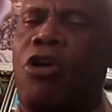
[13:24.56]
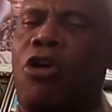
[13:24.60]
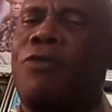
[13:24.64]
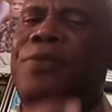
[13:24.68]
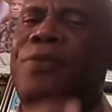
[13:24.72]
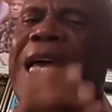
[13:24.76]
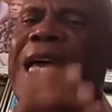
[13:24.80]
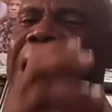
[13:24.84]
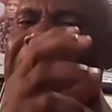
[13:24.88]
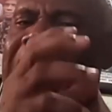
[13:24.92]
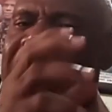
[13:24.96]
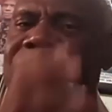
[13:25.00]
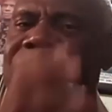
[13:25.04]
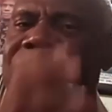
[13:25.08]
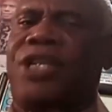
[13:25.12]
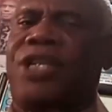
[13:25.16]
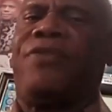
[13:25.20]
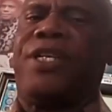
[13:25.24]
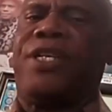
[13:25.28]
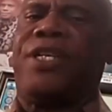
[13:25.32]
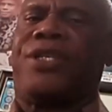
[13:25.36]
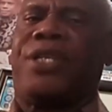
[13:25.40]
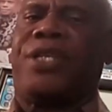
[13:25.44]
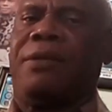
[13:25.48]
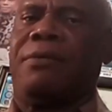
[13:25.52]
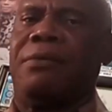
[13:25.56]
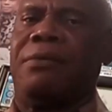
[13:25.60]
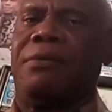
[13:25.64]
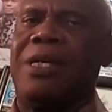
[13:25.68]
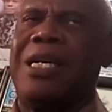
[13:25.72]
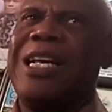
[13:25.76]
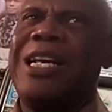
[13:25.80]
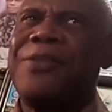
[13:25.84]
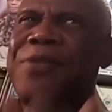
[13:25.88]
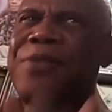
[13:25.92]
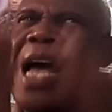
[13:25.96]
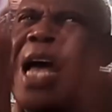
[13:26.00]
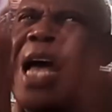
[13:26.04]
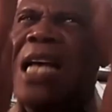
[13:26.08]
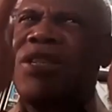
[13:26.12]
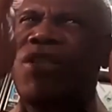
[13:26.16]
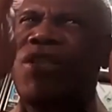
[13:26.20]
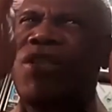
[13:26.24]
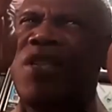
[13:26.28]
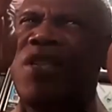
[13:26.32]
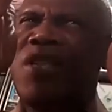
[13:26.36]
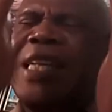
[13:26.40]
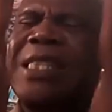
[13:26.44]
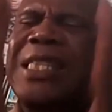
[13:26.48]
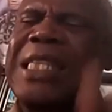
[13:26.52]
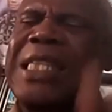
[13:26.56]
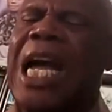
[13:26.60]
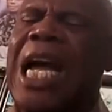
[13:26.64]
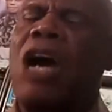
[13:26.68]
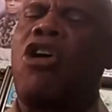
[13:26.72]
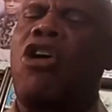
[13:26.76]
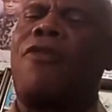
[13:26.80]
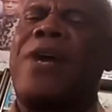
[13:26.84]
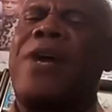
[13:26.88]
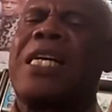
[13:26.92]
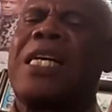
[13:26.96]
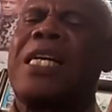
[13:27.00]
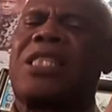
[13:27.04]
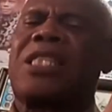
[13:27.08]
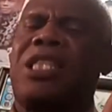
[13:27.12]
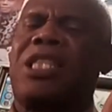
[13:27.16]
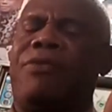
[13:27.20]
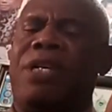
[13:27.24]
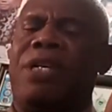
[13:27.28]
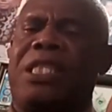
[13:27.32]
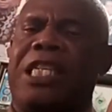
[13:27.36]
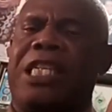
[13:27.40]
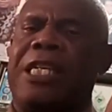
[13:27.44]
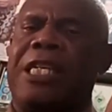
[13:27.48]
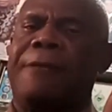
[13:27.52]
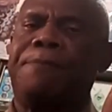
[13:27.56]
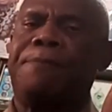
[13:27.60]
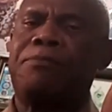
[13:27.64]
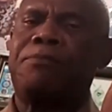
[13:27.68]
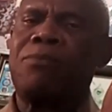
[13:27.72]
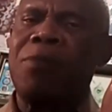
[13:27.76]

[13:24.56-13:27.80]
of that activity. That center of activity,